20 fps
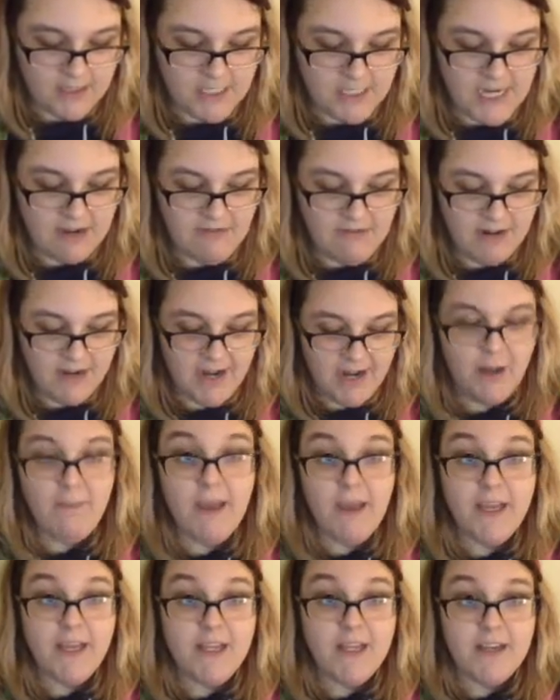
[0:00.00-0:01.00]
Generally
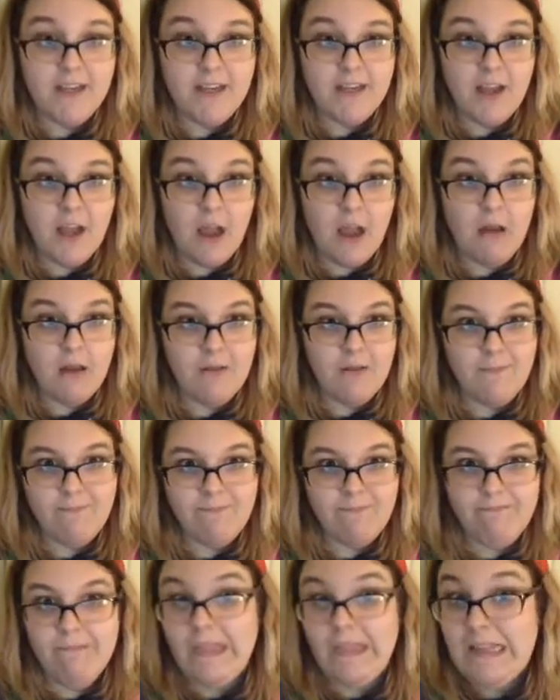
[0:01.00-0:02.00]
I
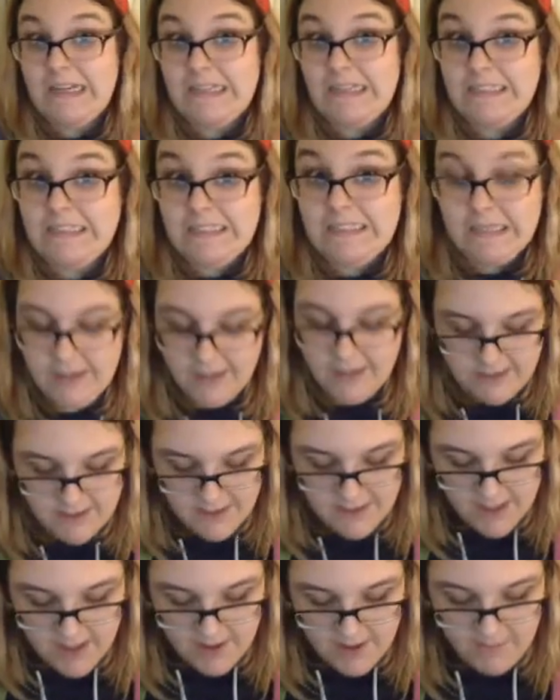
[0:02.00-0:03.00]
just do
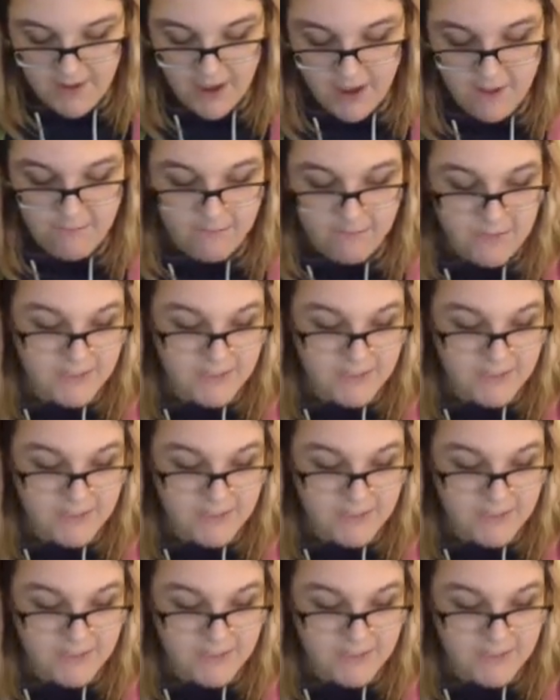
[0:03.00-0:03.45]
it.